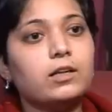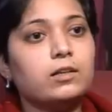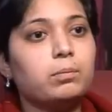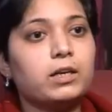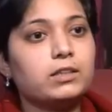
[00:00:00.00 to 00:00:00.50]

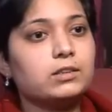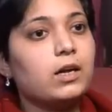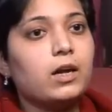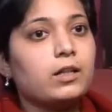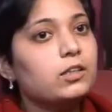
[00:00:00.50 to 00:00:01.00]
another place,
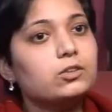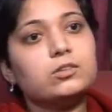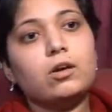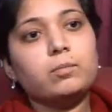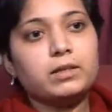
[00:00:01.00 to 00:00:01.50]
they
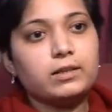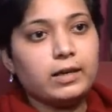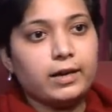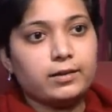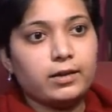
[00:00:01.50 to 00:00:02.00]
should not be
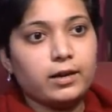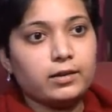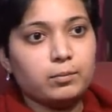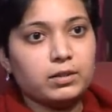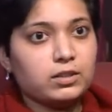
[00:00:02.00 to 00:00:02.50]
denied that.
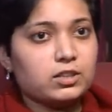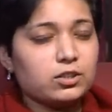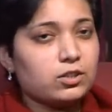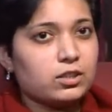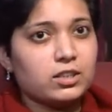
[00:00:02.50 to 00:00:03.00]
I mean, there
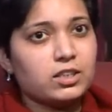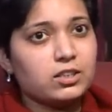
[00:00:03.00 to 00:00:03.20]
just